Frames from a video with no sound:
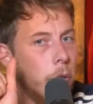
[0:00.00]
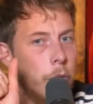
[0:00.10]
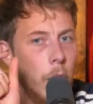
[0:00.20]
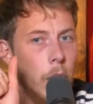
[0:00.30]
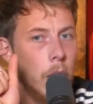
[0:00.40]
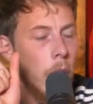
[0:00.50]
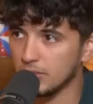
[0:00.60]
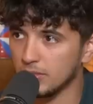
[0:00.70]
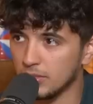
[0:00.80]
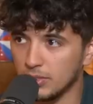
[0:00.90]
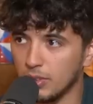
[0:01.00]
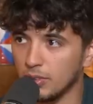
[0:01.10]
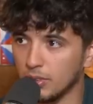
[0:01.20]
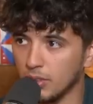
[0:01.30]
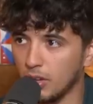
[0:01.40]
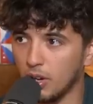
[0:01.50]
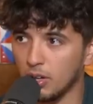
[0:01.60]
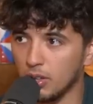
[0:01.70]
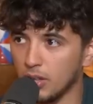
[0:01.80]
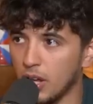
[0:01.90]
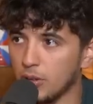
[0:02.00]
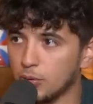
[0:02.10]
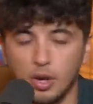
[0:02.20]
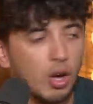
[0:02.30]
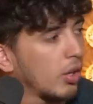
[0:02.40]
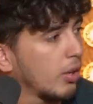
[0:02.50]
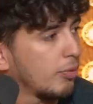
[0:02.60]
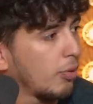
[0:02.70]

For uh, how old a is this long, photo? It's, uh, it's 30,